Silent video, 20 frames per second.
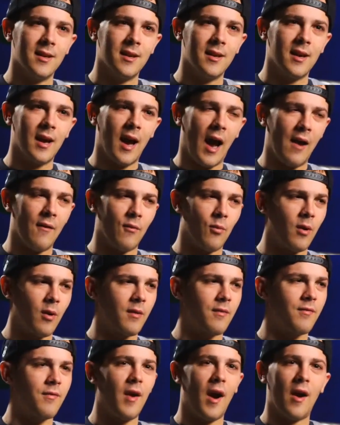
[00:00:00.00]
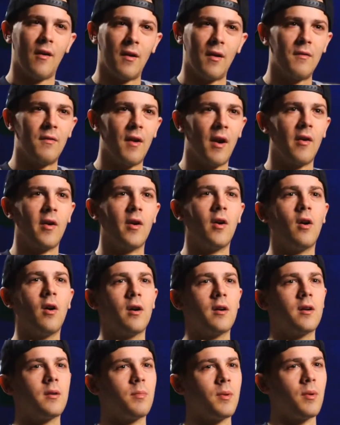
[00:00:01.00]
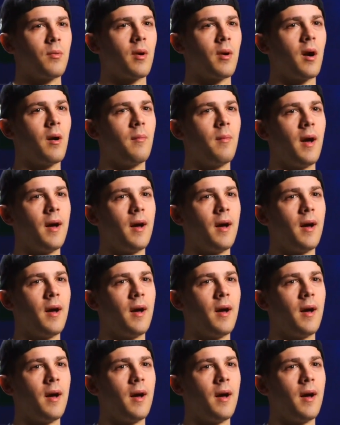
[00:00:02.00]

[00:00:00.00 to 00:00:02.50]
I've worked very, very hard to be where I'm at.